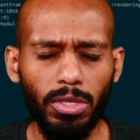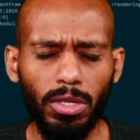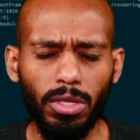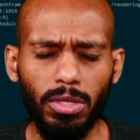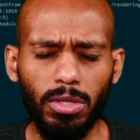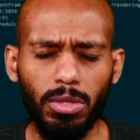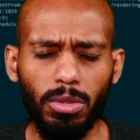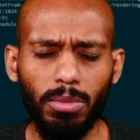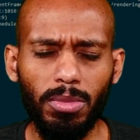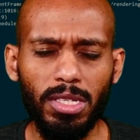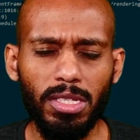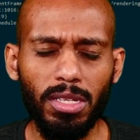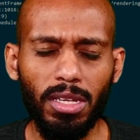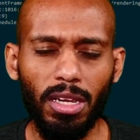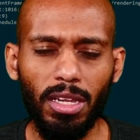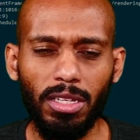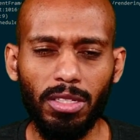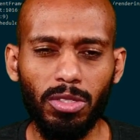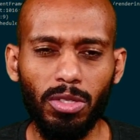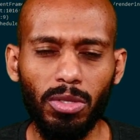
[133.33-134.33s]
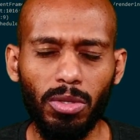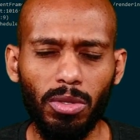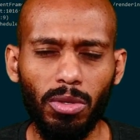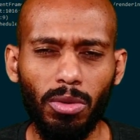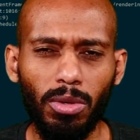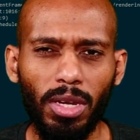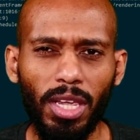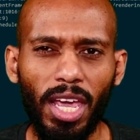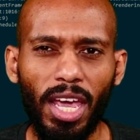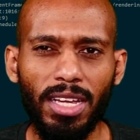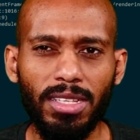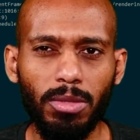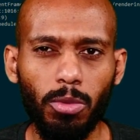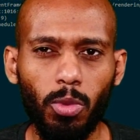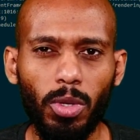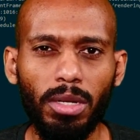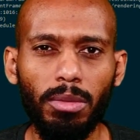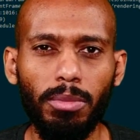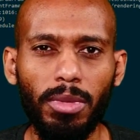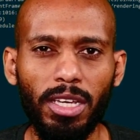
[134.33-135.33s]
So basically it only has
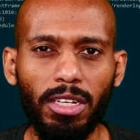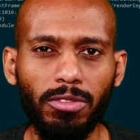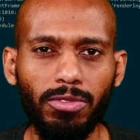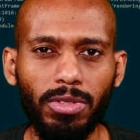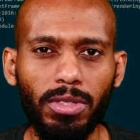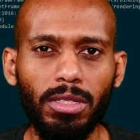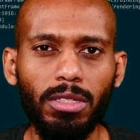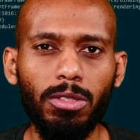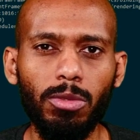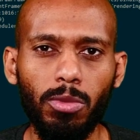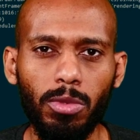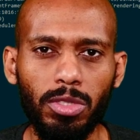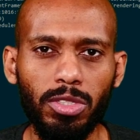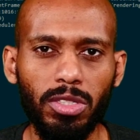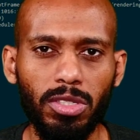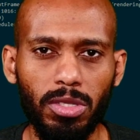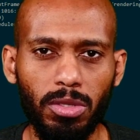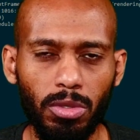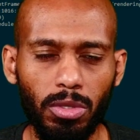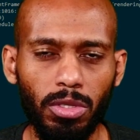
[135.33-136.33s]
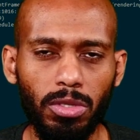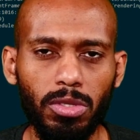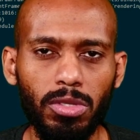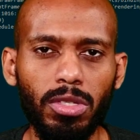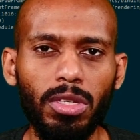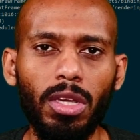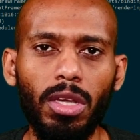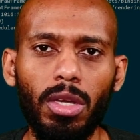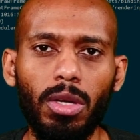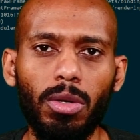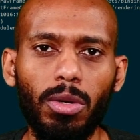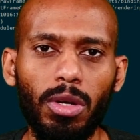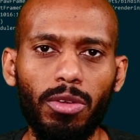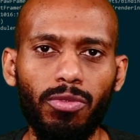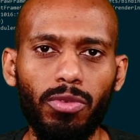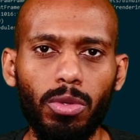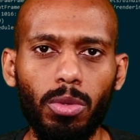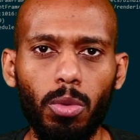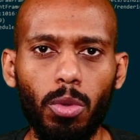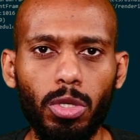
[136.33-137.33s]
one main field, which is notes. If
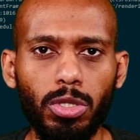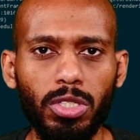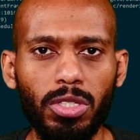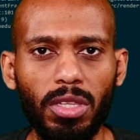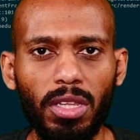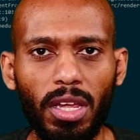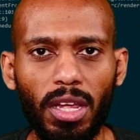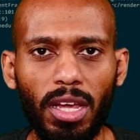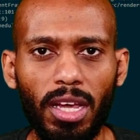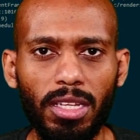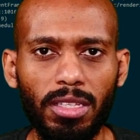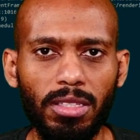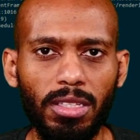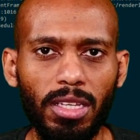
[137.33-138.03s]
you watch the